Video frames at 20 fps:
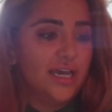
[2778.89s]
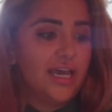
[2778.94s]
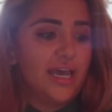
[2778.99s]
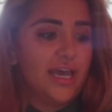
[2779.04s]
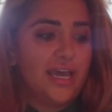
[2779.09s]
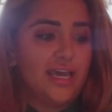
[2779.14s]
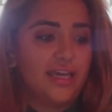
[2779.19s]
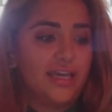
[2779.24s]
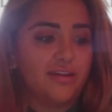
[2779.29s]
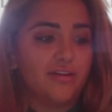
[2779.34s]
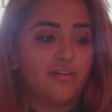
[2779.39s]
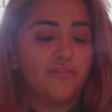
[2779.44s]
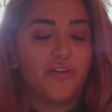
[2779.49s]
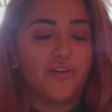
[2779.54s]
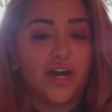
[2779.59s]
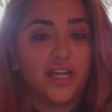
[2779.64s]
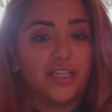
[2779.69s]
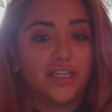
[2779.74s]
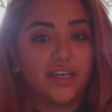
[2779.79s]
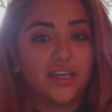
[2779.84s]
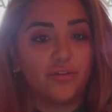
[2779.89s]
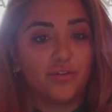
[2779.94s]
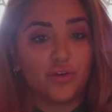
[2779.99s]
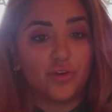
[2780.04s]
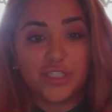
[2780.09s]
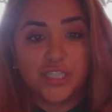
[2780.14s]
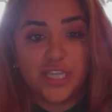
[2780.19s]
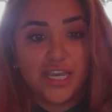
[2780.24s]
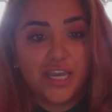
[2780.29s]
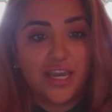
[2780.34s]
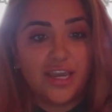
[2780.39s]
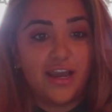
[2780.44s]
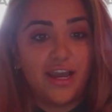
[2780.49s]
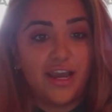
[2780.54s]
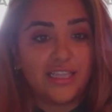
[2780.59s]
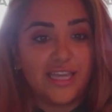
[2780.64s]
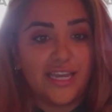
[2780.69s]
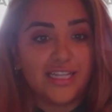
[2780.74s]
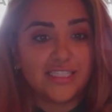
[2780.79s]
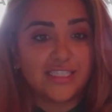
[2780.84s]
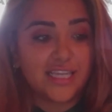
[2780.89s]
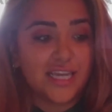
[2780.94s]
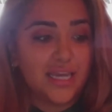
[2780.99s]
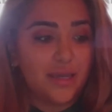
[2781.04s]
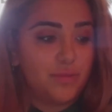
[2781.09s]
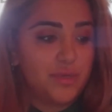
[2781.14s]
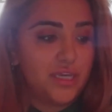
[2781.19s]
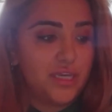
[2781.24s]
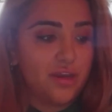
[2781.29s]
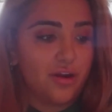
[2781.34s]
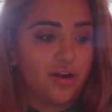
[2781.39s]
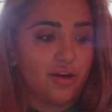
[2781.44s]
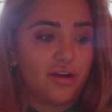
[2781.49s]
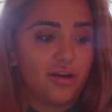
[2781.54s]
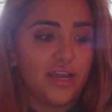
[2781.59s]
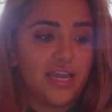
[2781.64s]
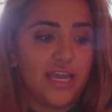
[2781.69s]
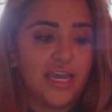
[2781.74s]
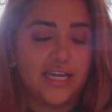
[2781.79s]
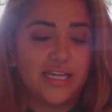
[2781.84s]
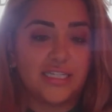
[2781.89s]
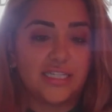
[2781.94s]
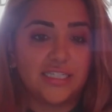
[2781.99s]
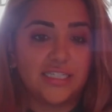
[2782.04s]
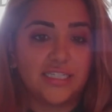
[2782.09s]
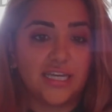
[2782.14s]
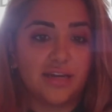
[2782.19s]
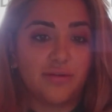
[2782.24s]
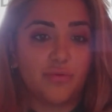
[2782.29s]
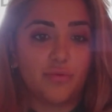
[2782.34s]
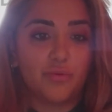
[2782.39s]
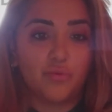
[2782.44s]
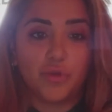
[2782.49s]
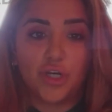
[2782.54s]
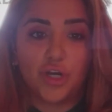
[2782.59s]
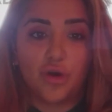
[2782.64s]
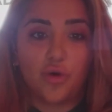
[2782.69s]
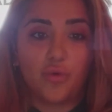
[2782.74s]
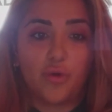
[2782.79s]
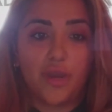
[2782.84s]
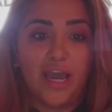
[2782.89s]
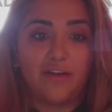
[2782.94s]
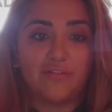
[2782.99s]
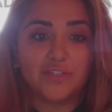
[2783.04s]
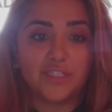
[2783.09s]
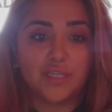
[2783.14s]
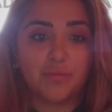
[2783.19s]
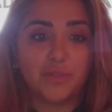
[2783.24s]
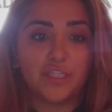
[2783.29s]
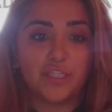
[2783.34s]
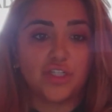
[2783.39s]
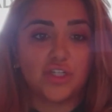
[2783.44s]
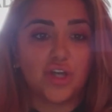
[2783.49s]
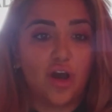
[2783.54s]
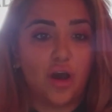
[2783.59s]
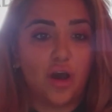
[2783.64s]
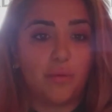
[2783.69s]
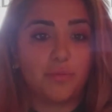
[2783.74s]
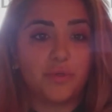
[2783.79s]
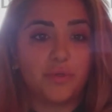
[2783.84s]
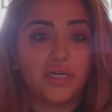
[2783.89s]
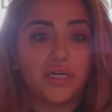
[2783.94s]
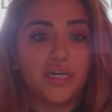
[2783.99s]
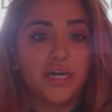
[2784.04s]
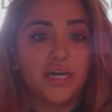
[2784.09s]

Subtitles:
And finally, of course, the AI landscape here. And we have some of the top